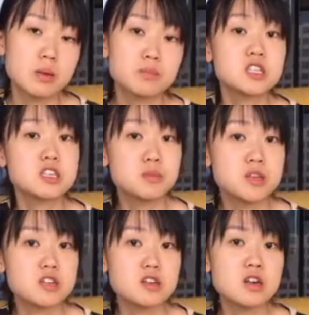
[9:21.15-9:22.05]
team
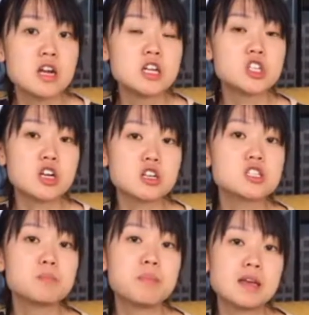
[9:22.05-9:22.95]
here
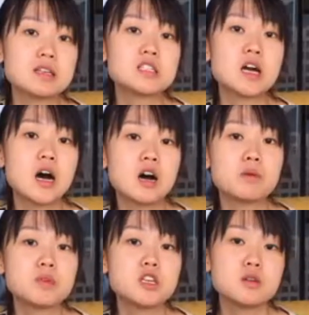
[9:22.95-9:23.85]
just based on
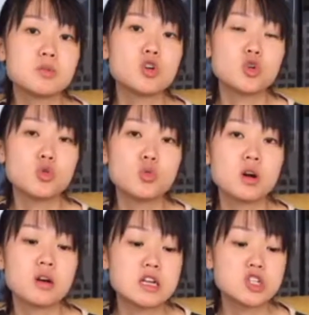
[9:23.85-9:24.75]
people who
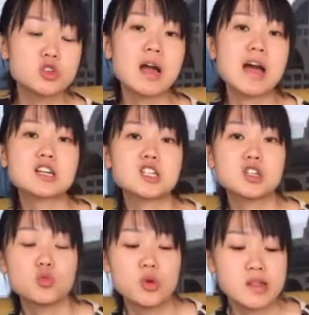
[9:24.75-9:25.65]
are
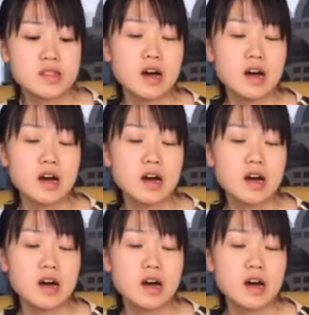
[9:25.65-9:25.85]
interacting with,